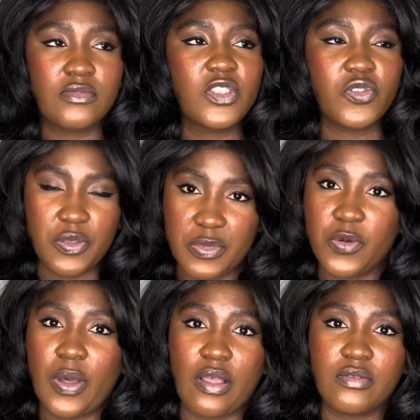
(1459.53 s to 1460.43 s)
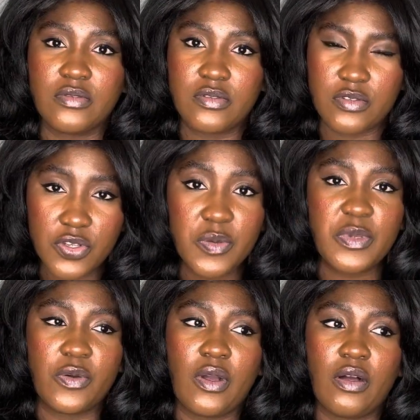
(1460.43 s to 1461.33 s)
Took me a while. Took me
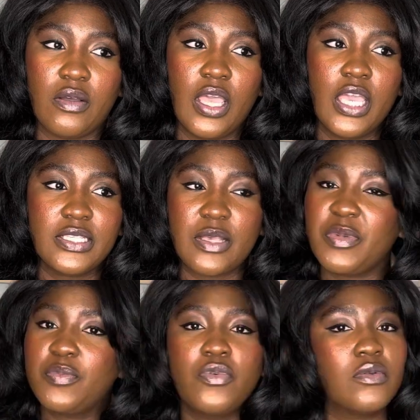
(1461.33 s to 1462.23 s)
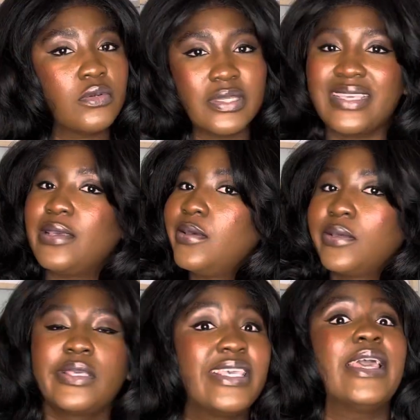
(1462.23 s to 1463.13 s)
a while. Some people
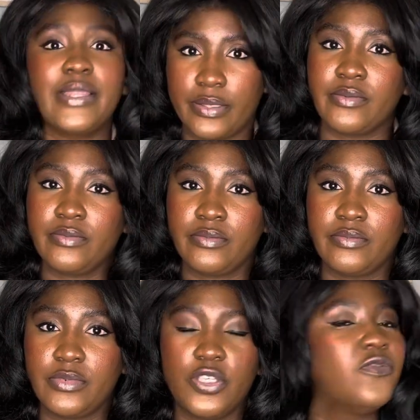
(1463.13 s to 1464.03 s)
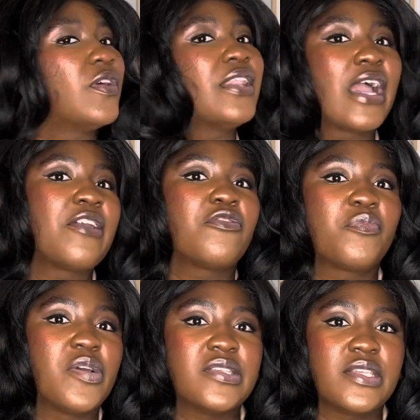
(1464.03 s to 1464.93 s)
get it. If you're that kind of
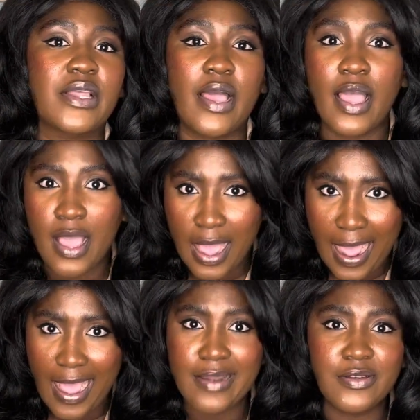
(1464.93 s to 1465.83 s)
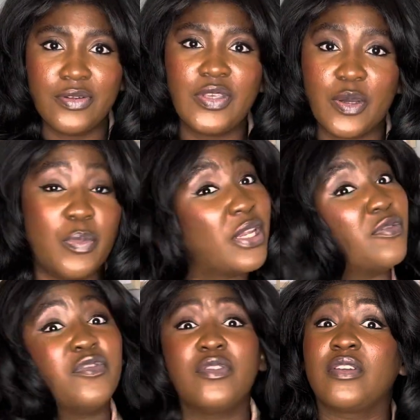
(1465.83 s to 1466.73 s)
person, hallelujah. But
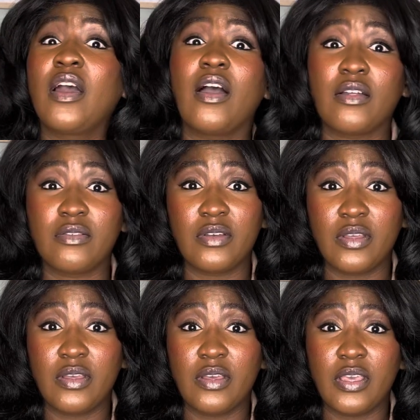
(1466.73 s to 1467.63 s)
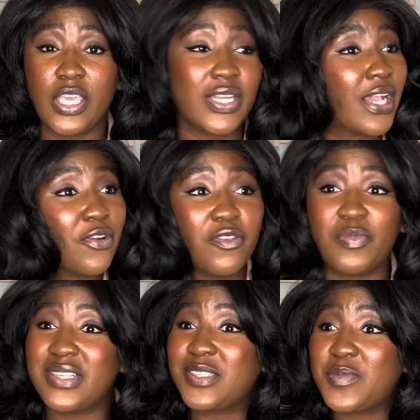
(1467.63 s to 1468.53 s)
if you're not, you're that kind of
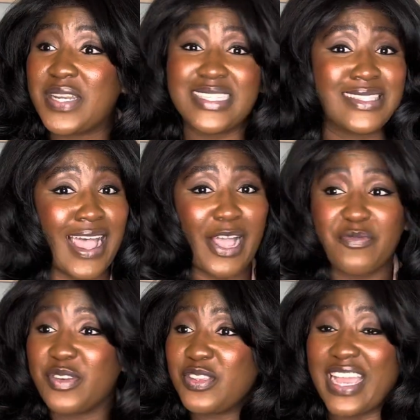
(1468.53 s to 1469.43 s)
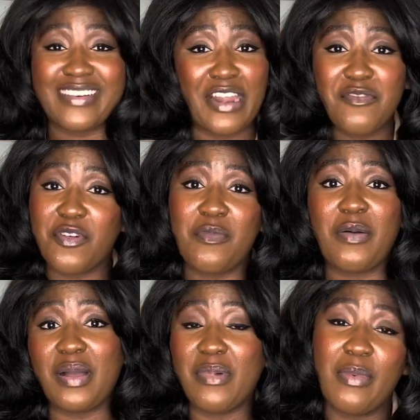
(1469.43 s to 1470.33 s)
person, when it start happening, you're crying for
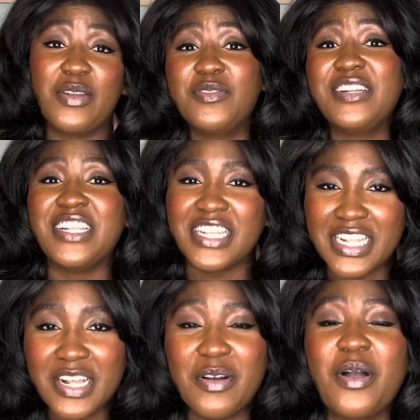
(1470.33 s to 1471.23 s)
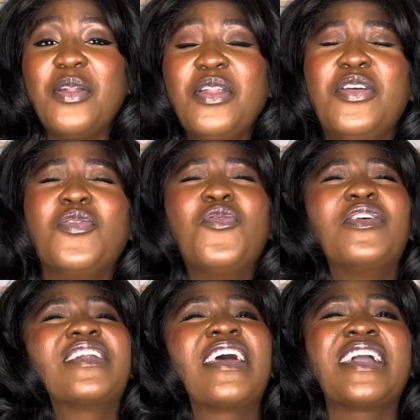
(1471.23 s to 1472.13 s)
mama. Mama no day. Oh, you go
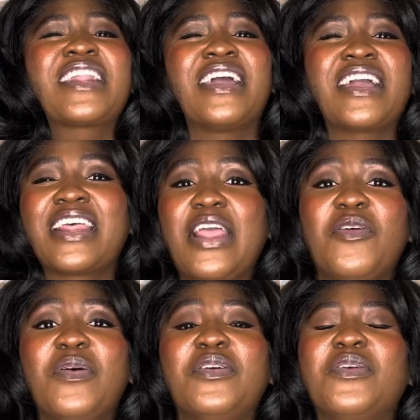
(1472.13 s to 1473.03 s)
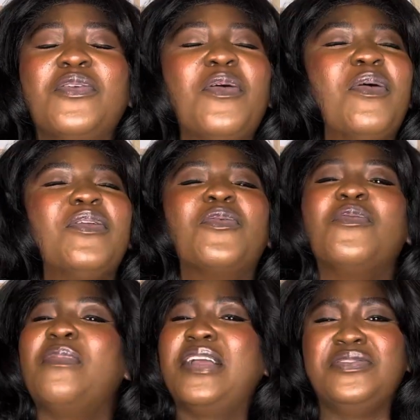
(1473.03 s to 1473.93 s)
cry, cry, cry. Nobody go
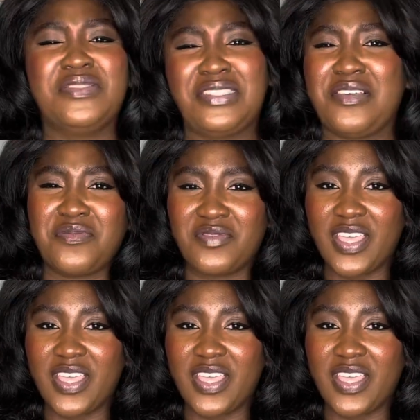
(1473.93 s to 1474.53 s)
mind yourself.